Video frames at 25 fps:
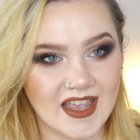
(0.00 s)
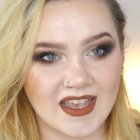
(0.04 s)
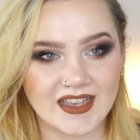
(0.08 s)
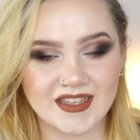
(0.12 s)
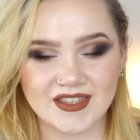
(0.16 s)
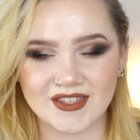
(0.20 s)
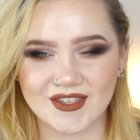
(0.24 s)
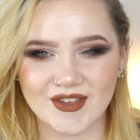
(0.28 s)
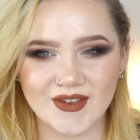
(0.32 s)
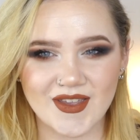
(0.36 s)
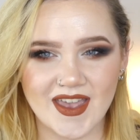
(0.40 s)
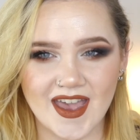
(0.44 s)

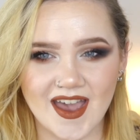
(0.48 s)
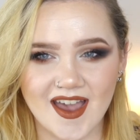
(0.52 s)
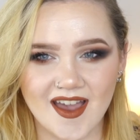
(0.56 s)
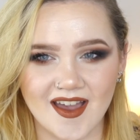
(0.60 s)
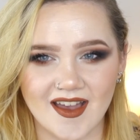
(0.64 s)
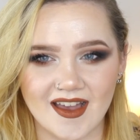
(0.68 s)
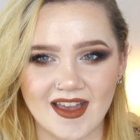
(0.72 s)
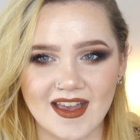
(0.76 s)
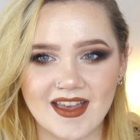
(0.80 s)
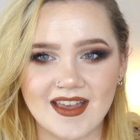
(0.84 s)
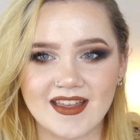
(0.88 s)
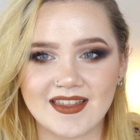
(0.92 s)
So
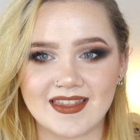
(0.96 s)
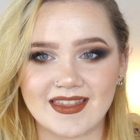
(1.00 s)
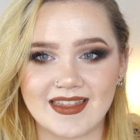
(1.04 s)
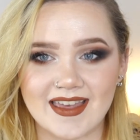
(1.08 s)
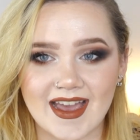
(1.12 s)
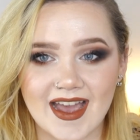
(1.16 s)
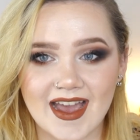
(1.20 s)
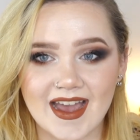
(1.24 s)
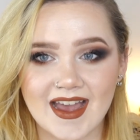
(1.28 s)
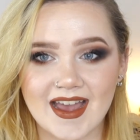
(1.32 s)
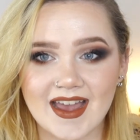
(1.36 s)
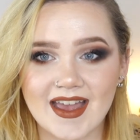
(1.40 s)
yeah,
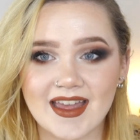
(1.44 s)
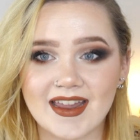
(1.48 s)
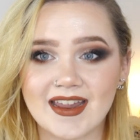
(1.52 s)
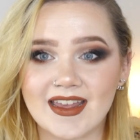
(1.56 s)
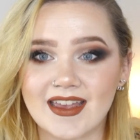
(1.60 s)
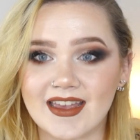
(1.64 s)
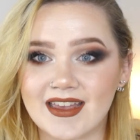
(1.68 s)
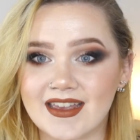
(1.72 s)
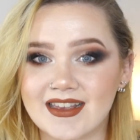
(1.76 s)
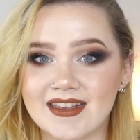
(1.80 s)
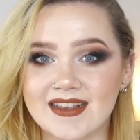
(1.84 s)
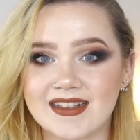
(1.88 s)
that
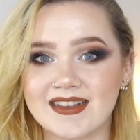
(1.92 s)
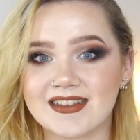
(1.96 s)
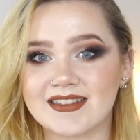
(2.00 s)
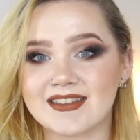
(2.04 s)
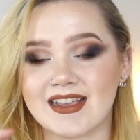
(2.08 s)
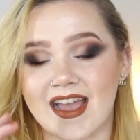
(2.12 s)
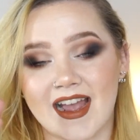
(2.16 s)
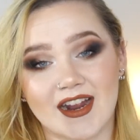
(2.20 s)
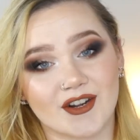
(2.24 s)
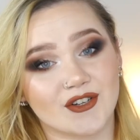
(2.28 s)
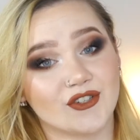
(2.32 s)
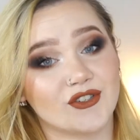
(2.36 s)
is
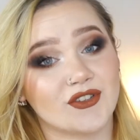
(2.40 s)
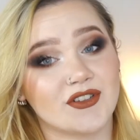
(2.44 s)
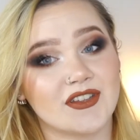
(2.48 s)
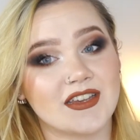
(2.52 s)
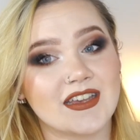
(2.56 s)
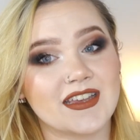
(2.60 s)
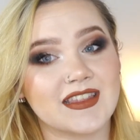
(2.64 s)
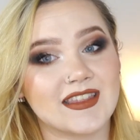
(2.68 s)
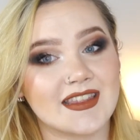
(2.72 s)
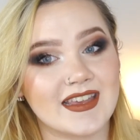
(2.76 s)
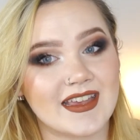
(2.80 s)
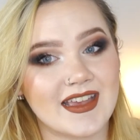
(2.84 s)

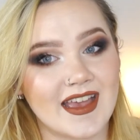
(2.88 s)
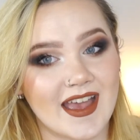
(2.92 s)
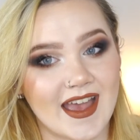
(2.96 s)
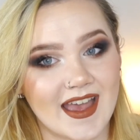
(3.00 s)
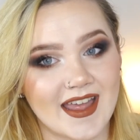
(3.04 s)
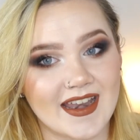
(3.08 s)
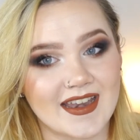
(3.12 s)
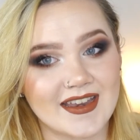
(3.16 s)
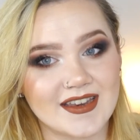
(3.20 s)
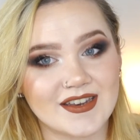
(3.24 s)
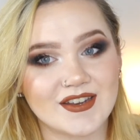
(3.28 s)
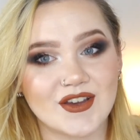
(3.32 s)
actually the
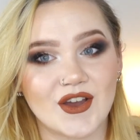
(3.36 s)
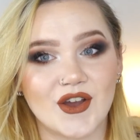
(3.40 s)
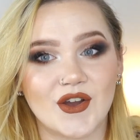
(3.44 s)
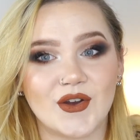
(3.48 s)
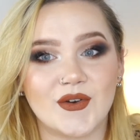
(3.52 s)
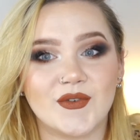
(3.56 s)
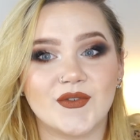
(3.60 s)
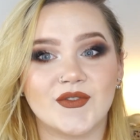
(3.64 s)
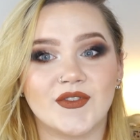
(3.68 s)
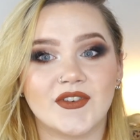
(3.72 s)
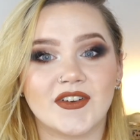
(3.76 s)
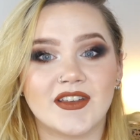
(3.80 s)
end
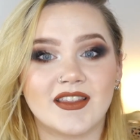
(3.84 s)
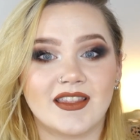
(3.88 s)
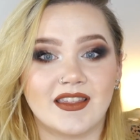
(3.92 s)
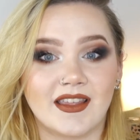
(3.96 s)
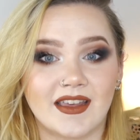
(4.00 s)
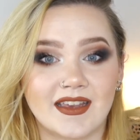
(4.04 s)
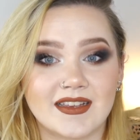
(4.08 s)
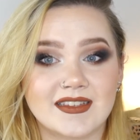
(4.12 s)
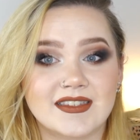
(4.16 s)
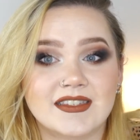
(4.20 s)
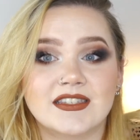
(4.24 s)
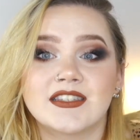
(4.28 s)
of
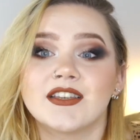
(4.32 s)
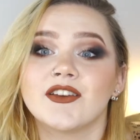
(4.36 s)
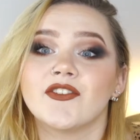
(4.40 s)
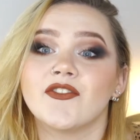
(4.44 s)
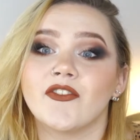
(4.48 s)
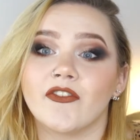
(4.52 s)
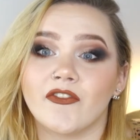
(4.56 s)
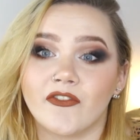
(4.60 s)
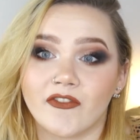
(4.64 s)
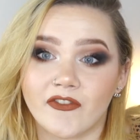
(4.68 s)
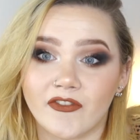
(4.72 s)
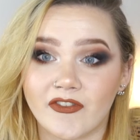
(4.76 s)
this
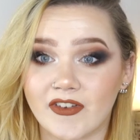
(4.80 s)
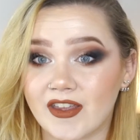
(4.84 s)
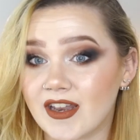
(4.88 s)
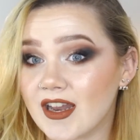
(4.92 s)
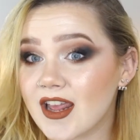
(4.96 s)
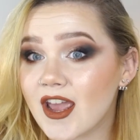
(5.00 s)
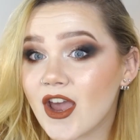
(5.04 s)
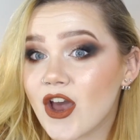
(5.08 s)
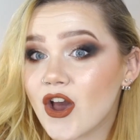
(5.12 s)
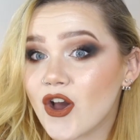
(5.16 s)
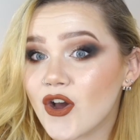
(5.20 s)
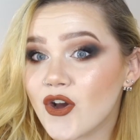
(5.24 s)

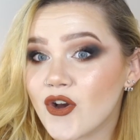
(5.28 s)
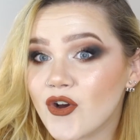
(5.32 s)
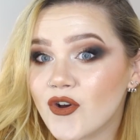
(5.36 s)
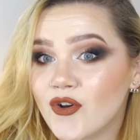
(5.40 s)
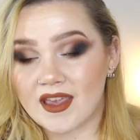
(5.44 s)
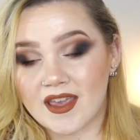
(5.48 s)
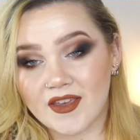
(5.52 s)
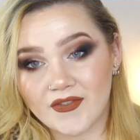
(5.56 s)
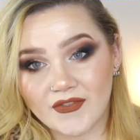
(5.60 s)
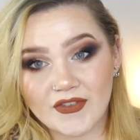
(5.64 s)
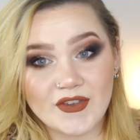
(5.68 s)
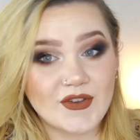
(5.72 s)
video.
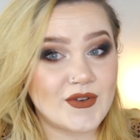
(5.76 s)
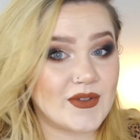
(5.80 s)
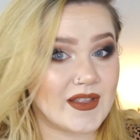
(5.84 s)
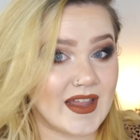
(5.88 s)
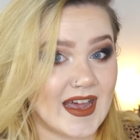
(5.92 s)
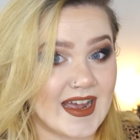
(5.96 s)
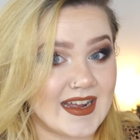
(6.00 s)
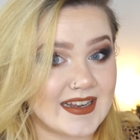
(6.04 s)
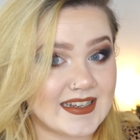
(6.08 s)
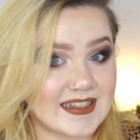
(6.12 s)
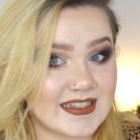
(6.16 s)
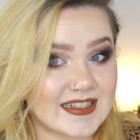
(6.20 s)
If you
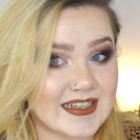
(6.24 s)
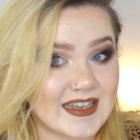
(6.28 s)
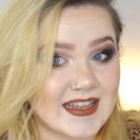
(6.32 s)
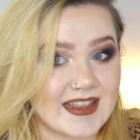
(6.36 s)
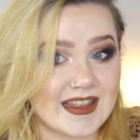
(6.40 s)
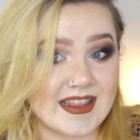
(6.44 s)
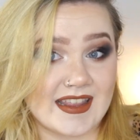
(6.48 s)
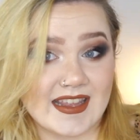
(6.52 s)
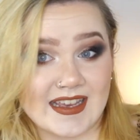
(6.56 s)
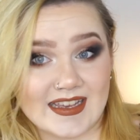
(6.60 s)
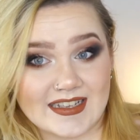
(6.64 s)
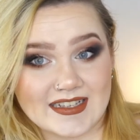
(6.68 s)
liked
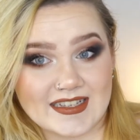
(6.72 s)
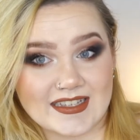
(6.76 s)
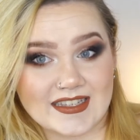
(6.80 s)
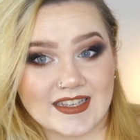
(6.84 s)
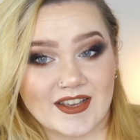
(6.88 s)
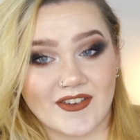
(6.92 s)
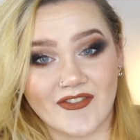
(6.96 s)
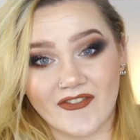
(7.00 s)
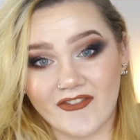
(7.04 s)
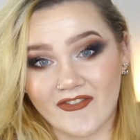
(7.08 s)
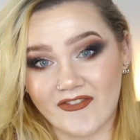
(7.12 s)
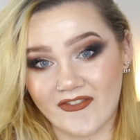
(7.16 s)

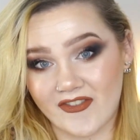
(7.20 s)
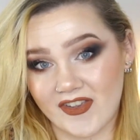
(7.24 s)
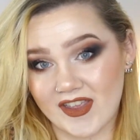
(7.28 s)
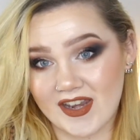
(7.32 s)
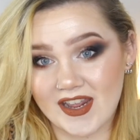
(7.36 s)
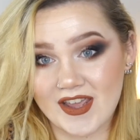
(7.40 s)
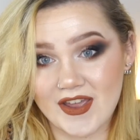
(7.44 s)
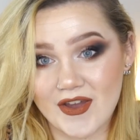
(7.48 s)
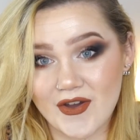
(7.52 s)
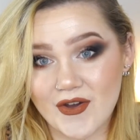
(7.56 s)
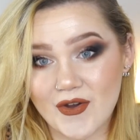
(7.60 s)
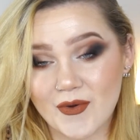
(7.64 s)
this
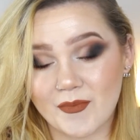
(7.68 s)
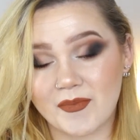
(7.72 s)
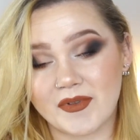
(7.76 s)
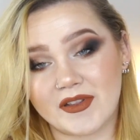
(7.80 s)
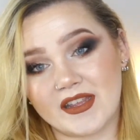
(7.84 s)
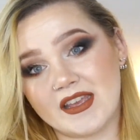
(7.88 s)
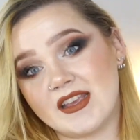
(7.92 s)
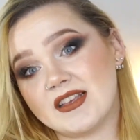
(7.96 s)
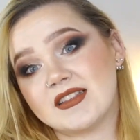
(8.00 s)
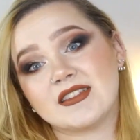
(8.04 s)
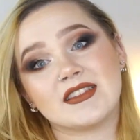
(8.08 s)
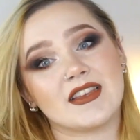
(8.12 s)
video,
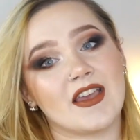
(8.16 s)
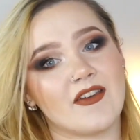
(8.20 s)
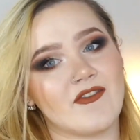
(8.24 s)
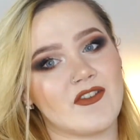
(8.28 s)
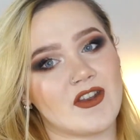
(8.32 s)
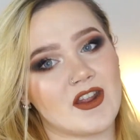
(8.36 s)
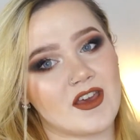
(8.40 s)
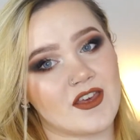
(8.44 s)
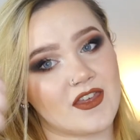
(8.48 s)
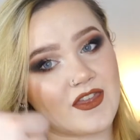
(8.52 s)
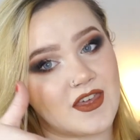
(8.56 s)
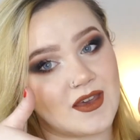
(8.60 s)
please give
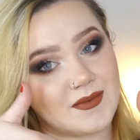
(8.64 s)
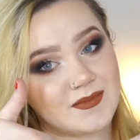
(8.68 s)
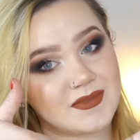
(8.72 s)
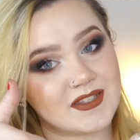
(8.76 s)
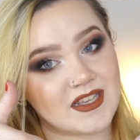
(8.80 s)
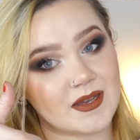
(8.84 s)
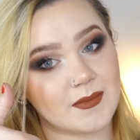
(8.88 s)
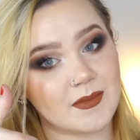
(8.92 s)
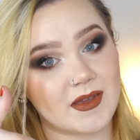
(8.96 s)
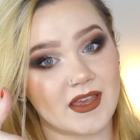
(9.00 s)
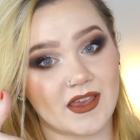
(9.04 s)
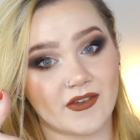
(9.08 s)
it a thumbs
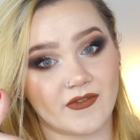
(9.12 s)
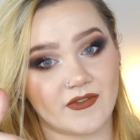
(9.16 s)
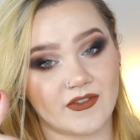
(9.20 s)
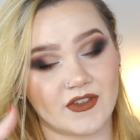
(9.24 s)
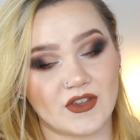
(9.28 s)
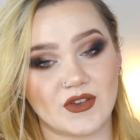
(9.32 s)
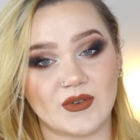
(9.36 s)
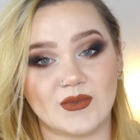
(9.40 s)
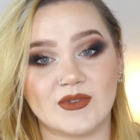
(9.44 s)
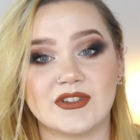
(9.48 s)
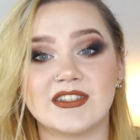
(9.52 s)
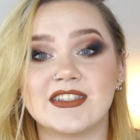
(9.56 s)
up. If
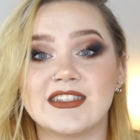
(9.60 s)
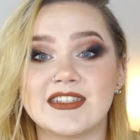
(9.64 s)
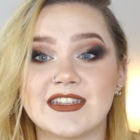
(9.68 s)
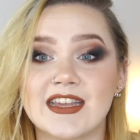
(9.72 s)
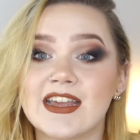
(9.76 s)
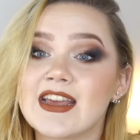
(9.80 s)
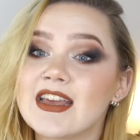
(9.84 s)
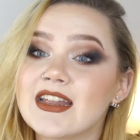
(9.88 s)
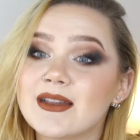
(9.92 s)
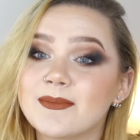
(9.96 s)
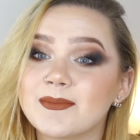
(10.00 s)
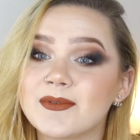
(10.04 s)
you
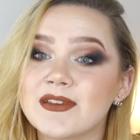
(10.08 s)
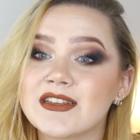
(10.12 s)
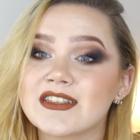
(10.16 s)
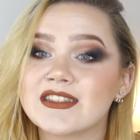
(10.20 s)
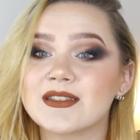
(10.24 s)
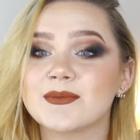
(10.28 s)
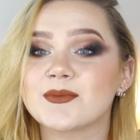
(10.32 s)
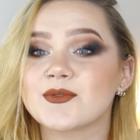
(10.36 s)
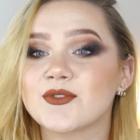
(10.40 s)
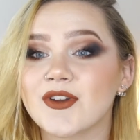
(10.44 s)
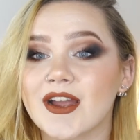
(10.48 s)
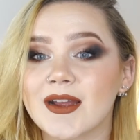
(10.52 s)
did, please
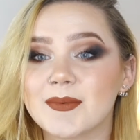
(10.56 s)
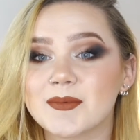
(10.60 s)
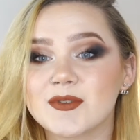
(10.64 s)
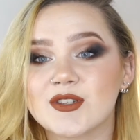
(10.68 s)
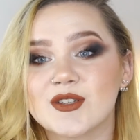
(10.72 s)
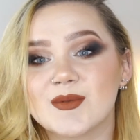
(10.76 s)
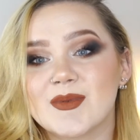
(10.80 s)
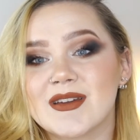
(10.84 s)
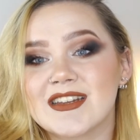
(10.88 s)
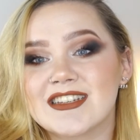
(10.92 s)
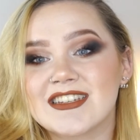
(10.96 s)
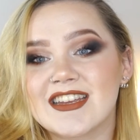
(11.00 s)
subscribe
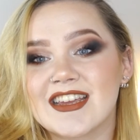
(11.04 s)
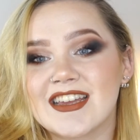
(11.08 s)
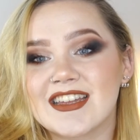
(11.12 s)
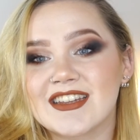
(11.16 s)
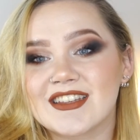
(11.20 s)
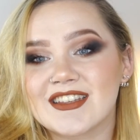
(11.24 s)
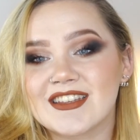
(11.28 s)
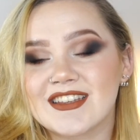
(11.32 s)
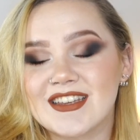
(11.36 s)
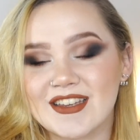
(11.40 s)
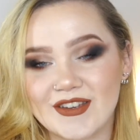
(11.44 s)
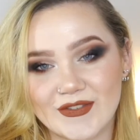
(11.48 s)
to my
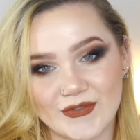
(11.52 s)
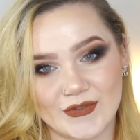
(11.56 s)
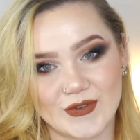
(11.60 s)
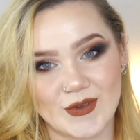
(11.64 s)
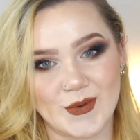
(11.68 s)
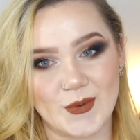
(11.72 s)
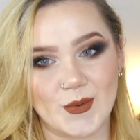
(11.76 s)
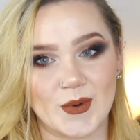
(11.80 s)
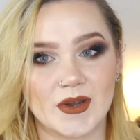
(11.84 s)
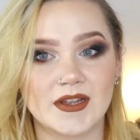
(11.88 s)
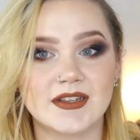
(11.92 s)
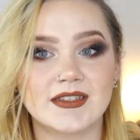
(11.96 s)
channel if
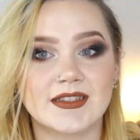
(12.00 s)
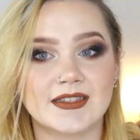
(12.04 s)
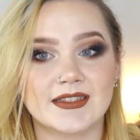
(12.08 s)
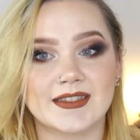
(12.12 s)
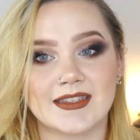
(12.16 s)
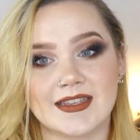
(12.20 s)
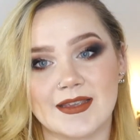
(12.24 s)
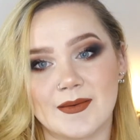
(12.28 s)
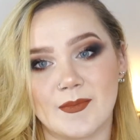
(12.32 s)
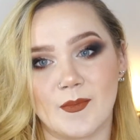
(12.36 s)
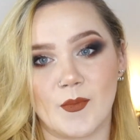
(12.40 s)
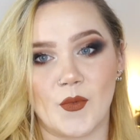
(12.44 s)
you want to
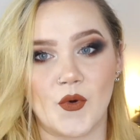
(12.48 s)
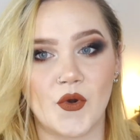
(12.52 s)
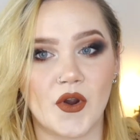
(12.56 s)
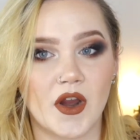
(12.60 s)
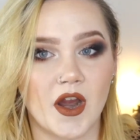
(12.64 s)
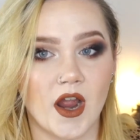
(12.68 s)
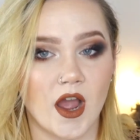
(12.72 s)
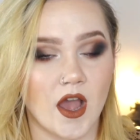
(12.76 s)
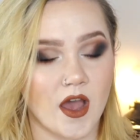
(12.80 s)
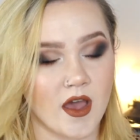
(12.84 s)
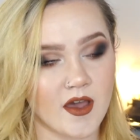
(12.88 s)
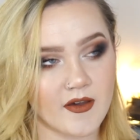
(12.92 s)
see
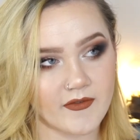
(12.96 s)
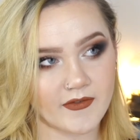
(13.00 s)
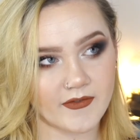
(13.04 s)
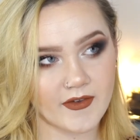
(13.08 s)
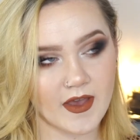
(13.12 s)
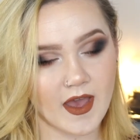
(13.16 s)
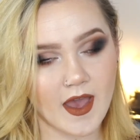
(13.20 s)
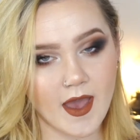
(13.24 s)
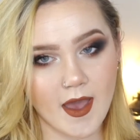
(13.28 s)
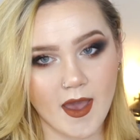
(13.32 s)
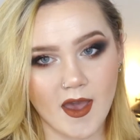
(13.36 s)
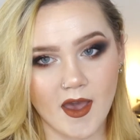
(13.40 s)
more of
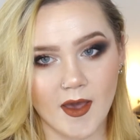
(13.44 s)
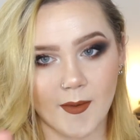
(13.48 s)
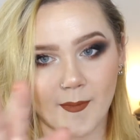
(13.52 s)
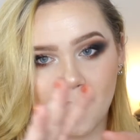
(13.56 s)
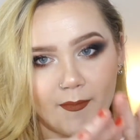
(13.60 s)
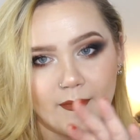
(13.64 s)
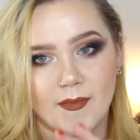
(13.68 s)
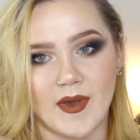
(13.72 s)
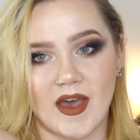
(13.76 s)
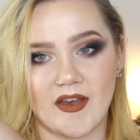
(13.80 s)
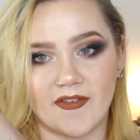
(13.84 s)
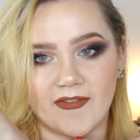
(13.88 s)

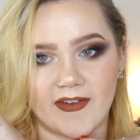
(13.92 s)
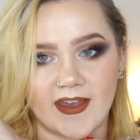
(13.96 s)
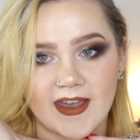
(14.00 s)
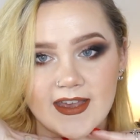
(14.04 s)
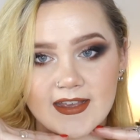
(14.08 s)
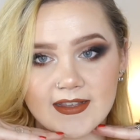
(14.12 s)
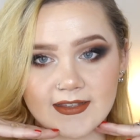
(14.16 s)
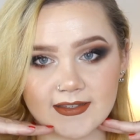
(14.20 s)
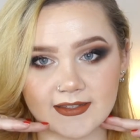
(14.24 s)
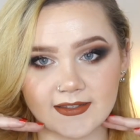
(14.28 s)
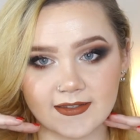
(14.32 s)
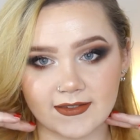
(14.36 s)
my
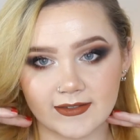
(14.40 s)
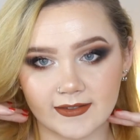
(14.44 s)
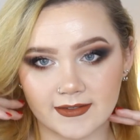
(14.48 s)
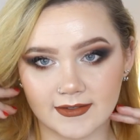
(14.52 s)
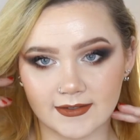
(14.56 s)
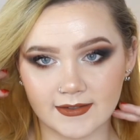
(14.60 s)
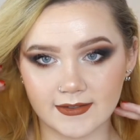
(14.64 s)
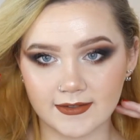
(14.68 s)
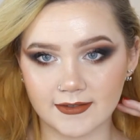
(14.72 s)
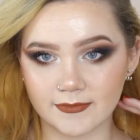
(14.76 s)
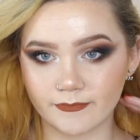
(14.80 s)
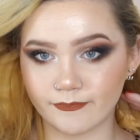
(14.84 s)

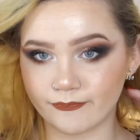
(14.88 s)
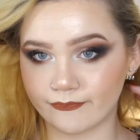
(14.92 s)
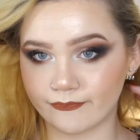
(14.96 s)
face.